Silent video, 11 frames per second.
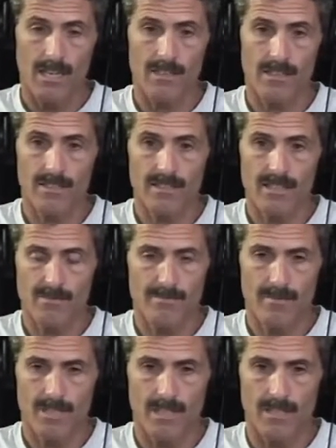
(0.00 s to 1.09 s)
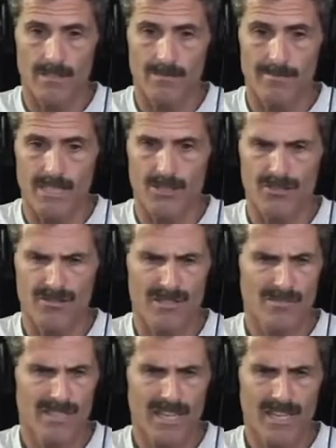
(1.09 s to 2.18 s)
And they seem
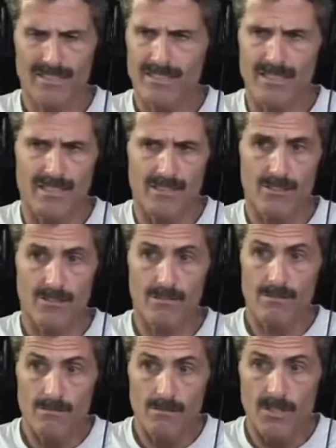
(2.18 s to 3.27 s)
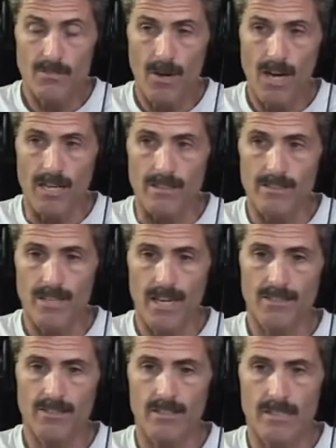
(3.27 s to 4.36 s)
extremely hesitant to respond, to
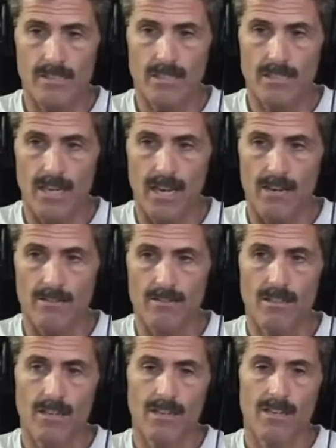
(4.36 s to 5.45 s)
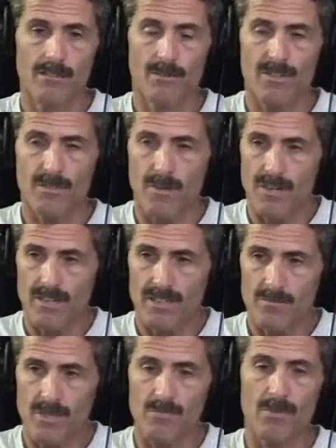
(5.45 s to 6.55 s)
actually sit down with the
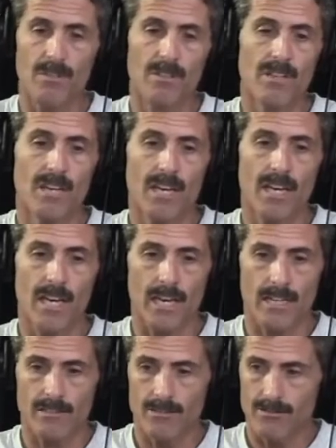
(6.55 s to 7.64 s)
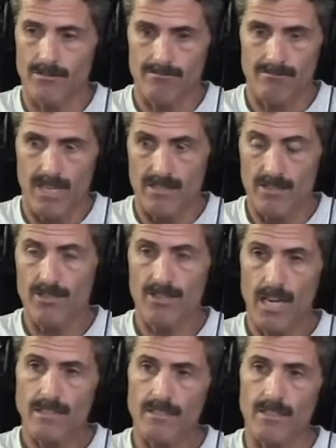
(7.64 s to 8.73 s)
American people and
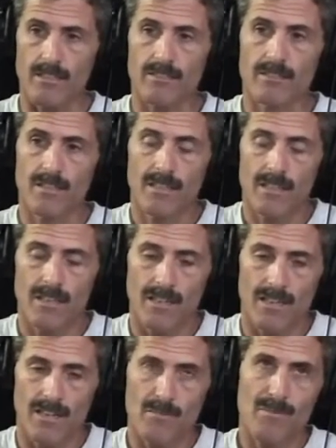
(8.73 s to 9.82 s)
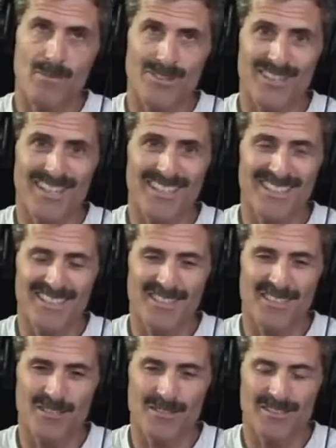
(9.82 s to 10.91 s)
discuss it. And I remember saying that,
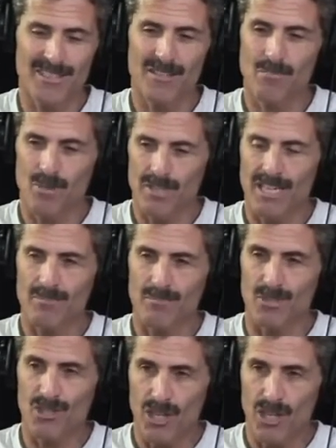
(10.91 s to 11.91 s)
instead of pulling up a